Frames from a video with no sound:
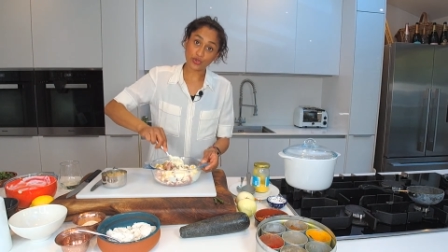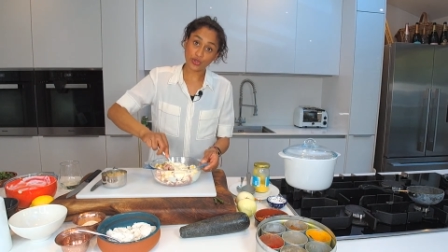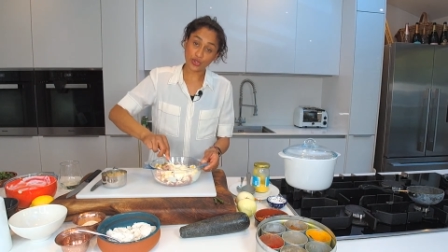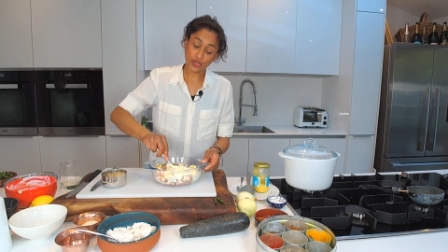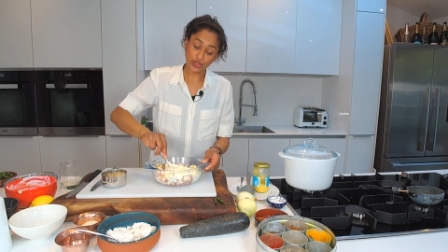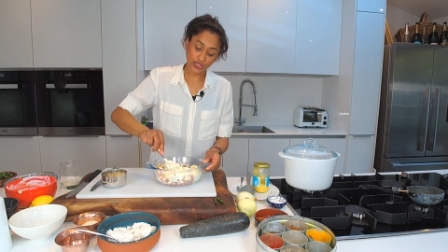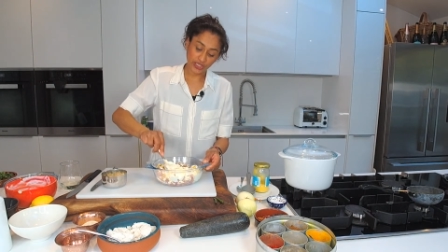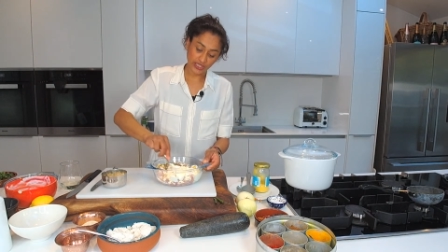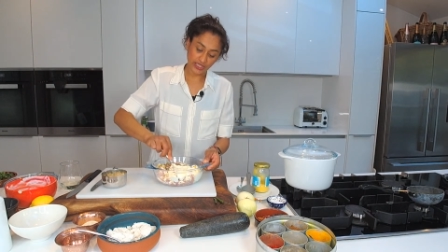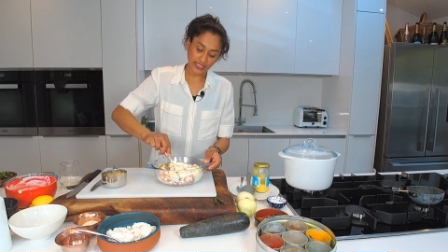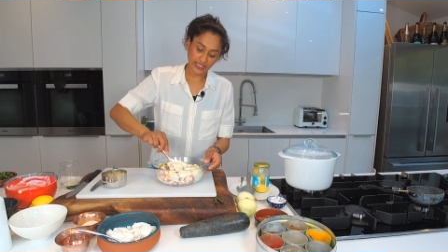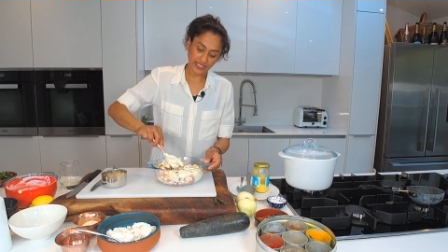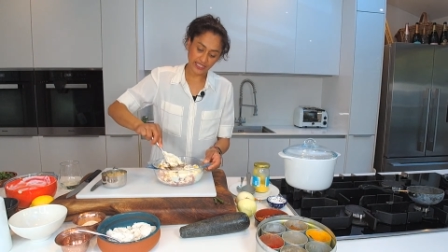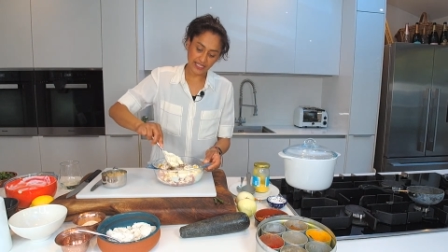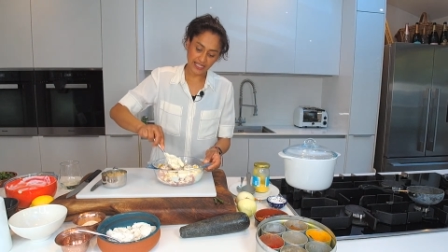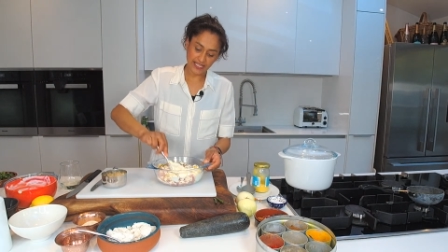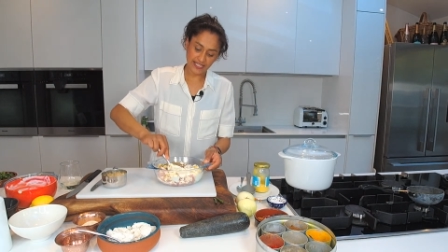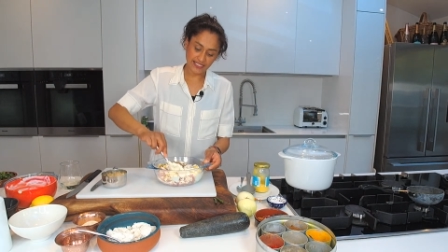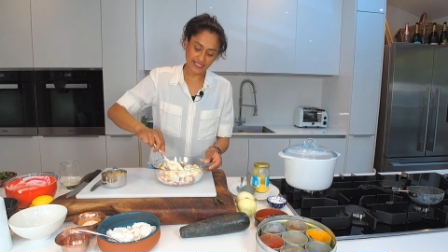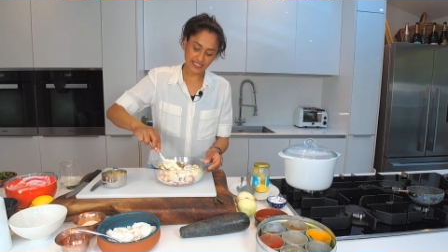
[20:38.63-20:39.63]
cooking it
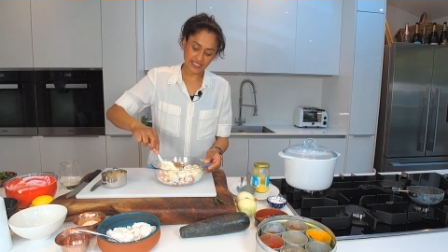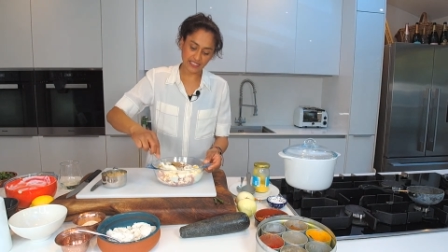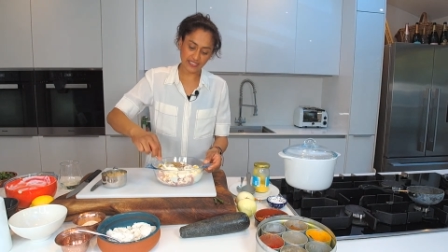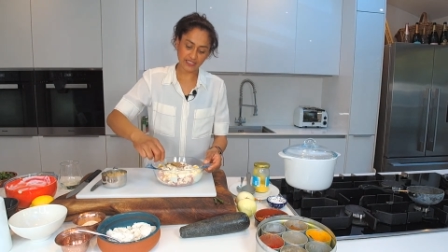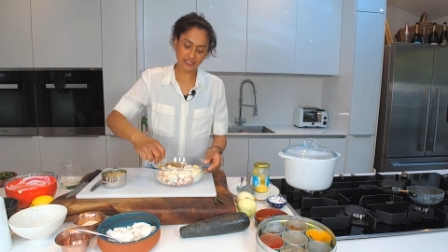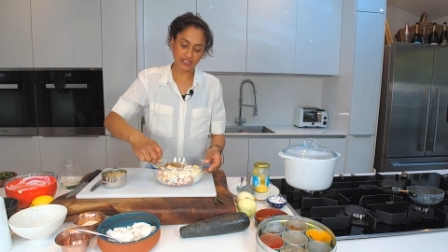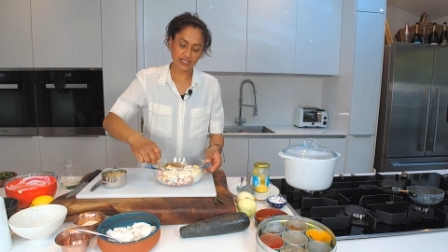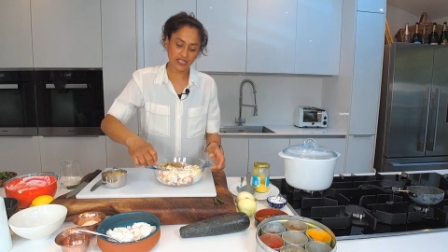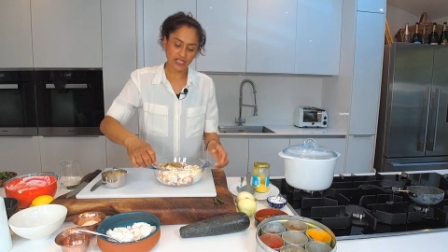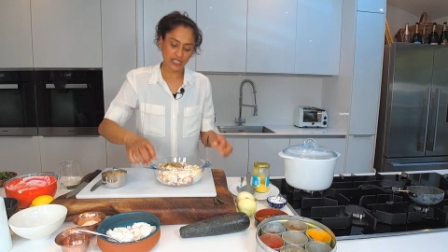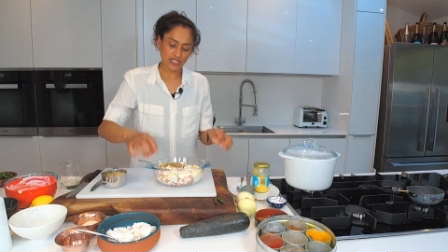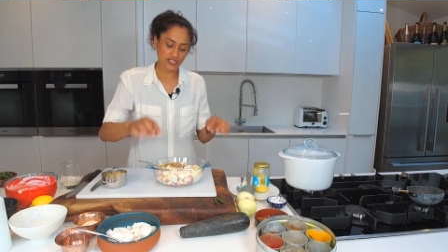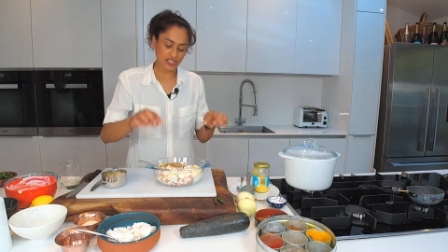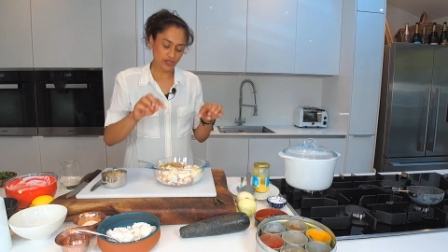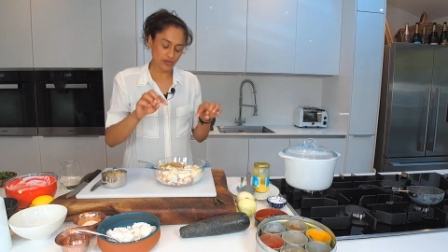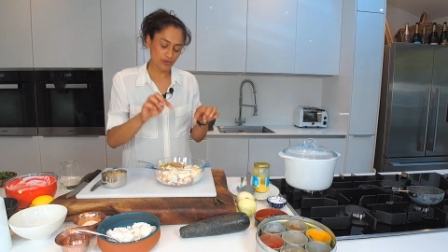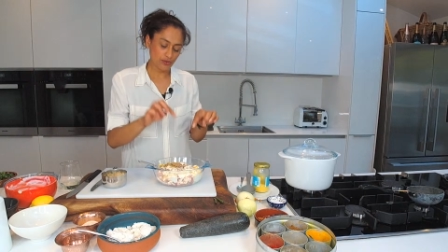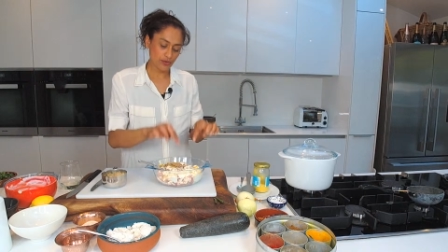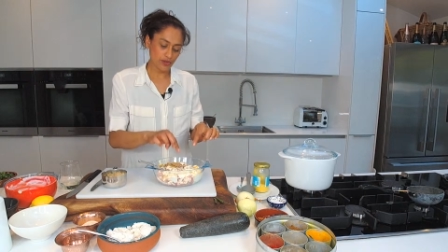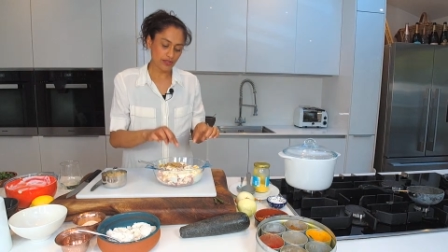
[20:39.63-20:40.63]
later.
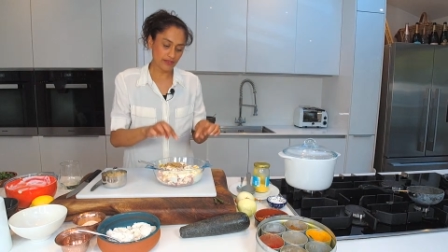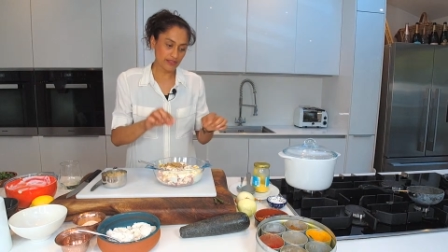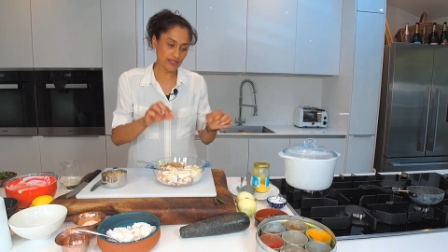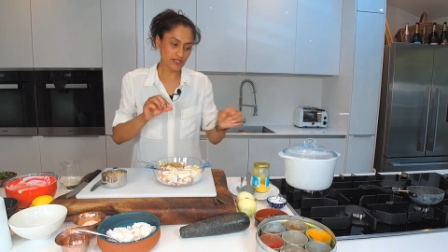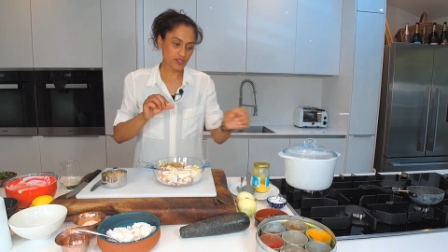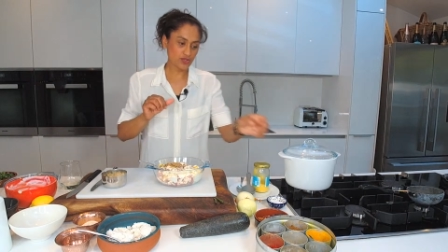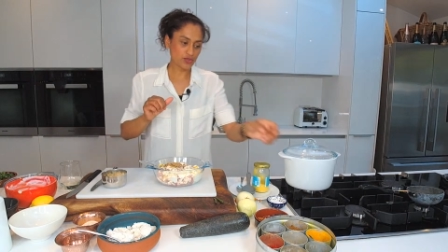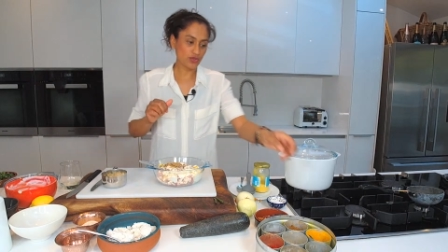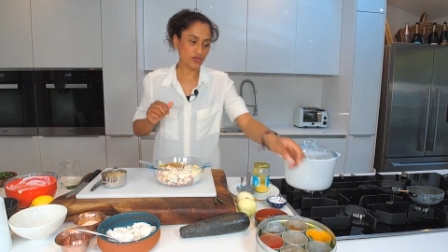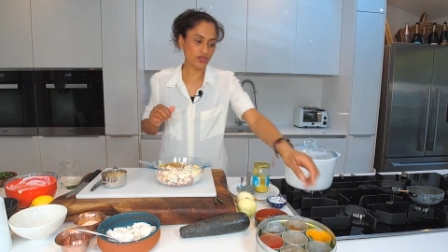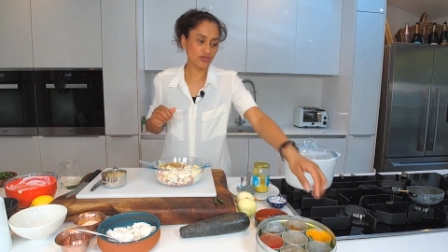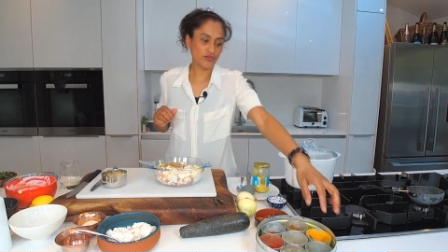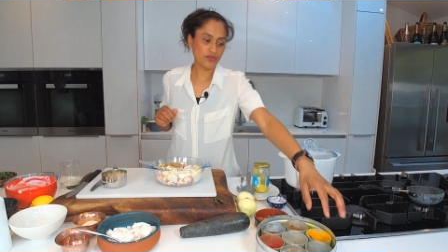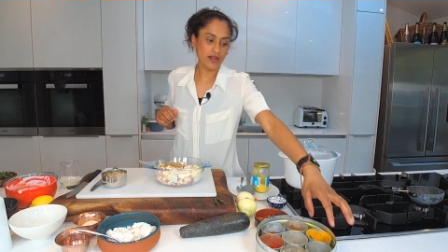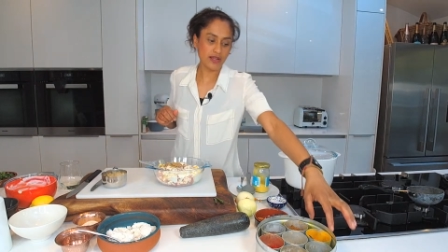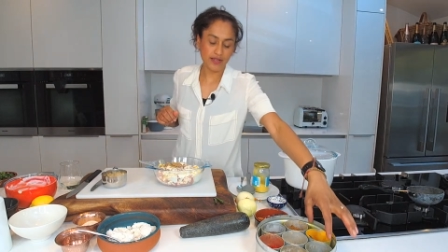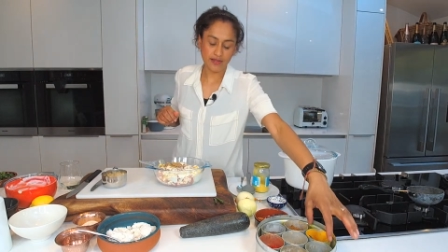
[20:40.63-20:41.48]
So that's got